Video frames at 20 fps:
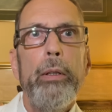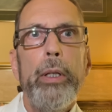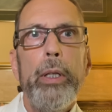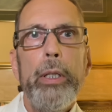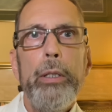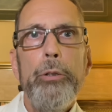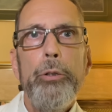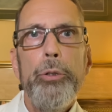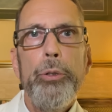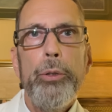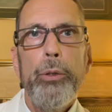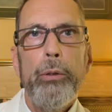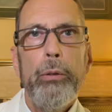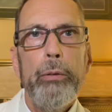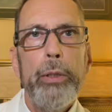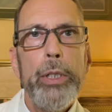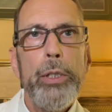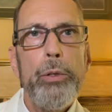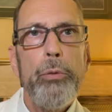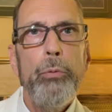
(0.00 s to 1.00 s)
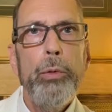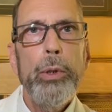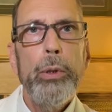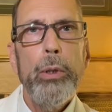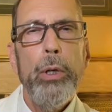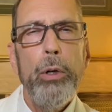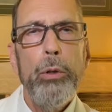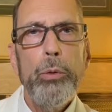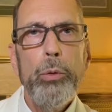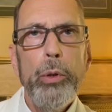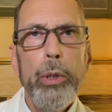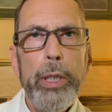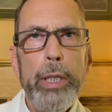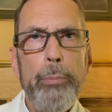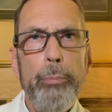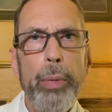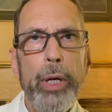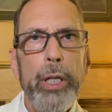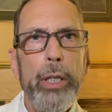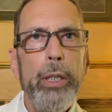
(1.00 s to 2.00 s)
insurance will only
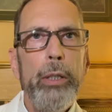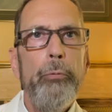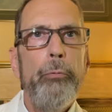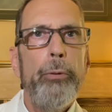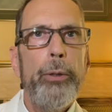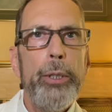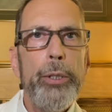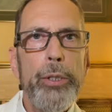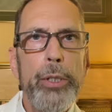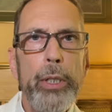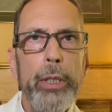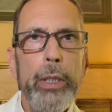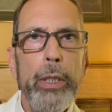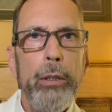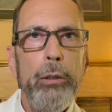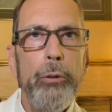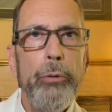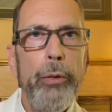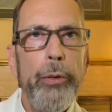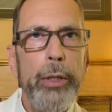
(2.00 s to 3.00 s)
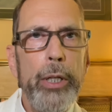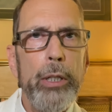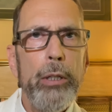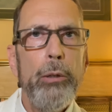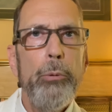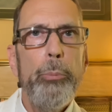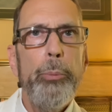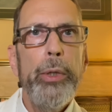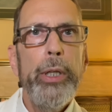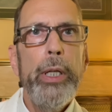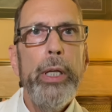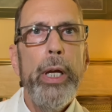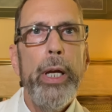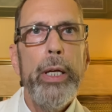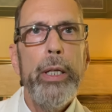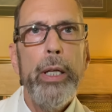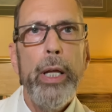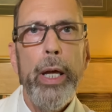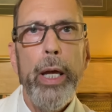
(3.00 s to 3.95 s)
pay for psychotherapy and